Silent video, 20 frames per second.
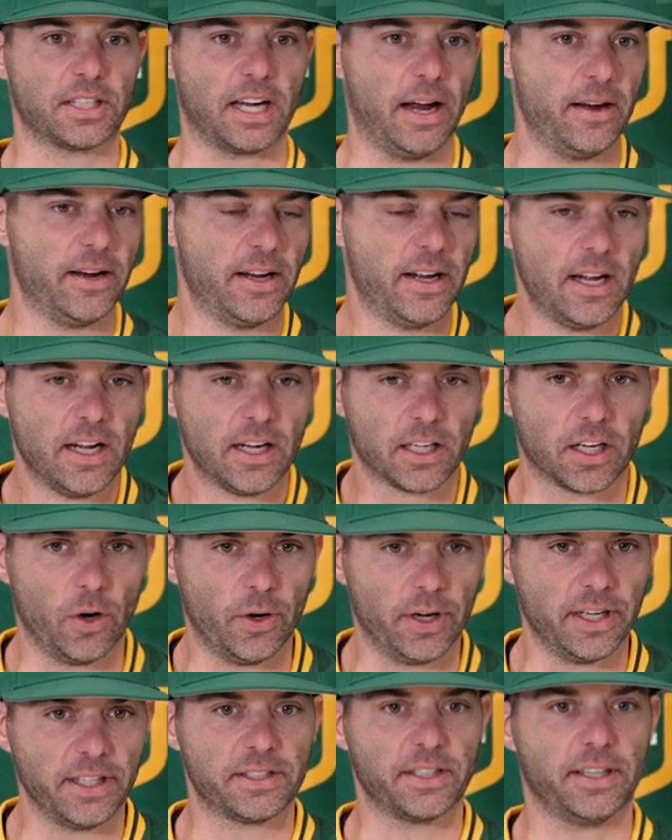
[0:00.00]
I
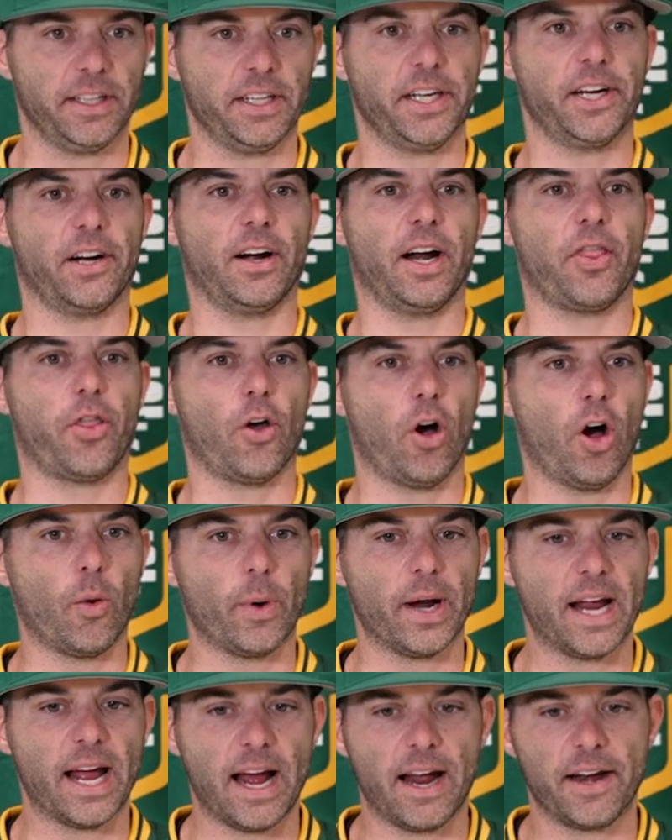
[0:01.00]
Going into the year, I thought
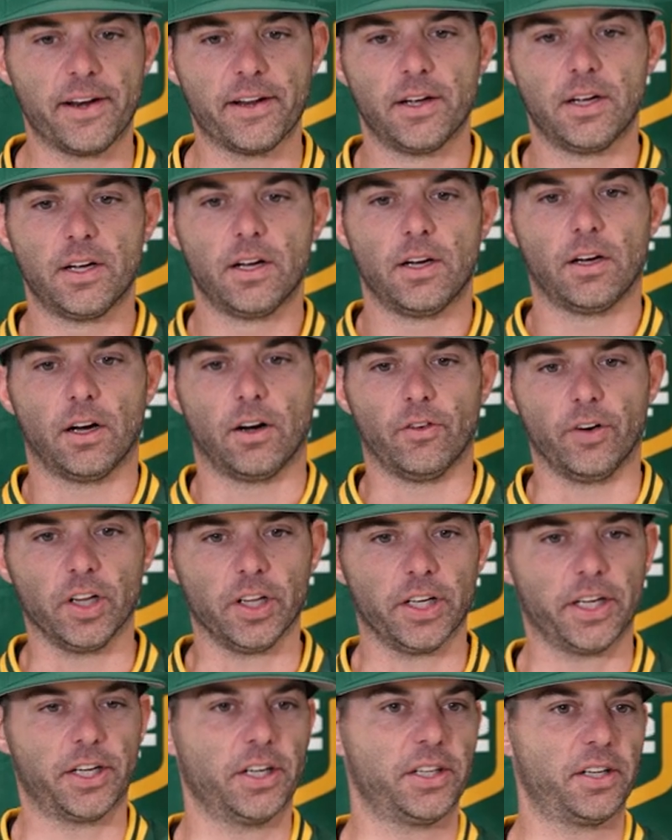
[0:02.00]
we had a
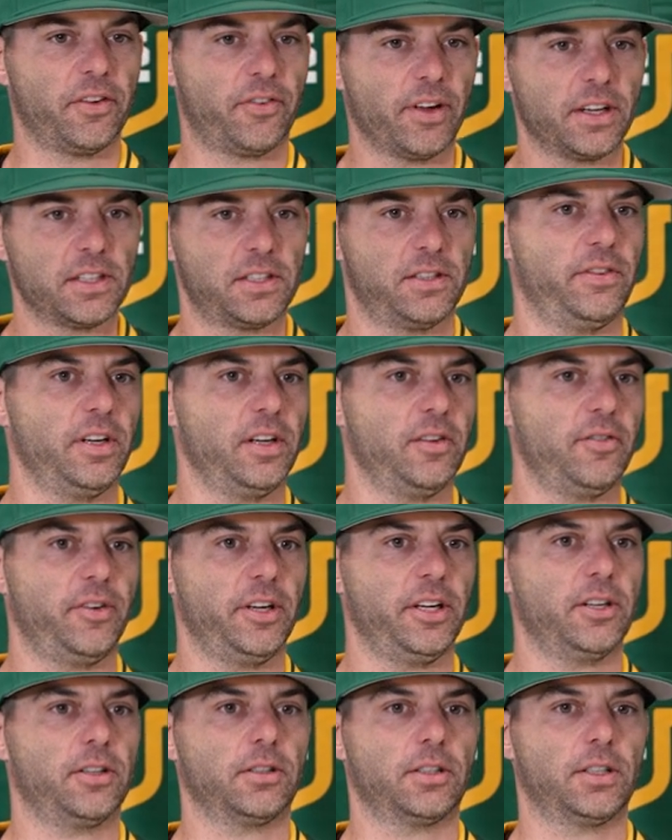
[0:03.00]
really good defensive
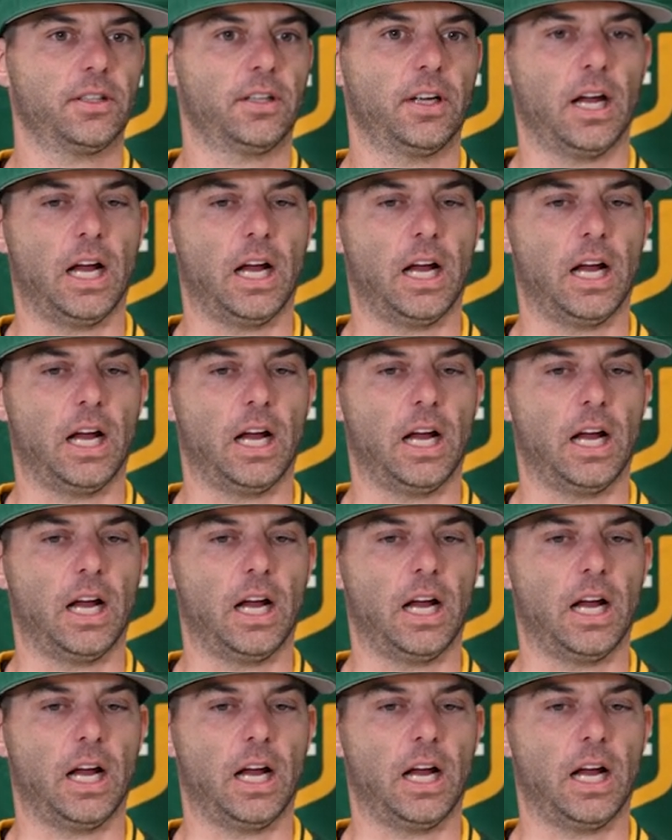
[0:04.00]
infield,